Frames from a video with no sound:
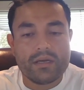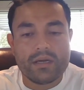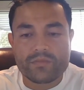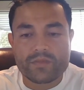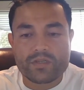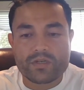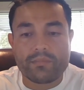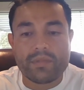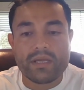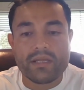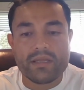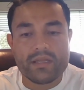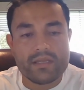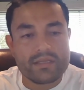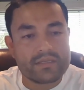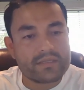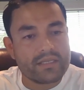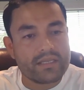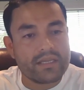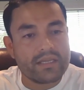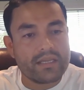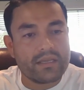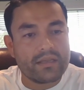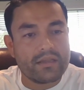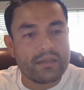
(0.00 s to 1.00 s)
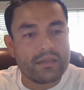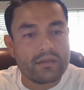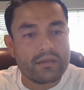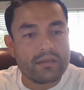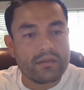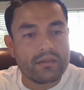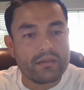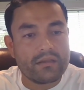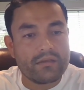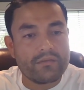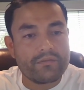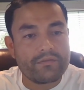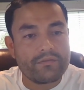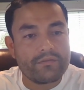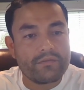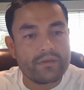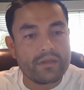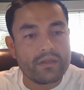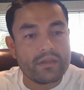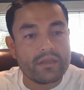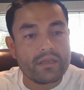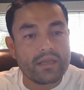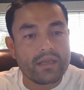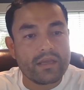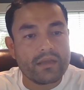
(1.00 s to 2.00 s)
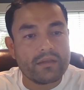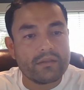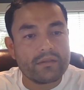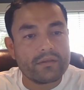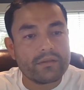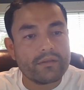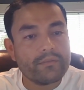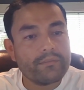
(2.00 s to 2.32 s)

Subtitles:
tremendously in the end.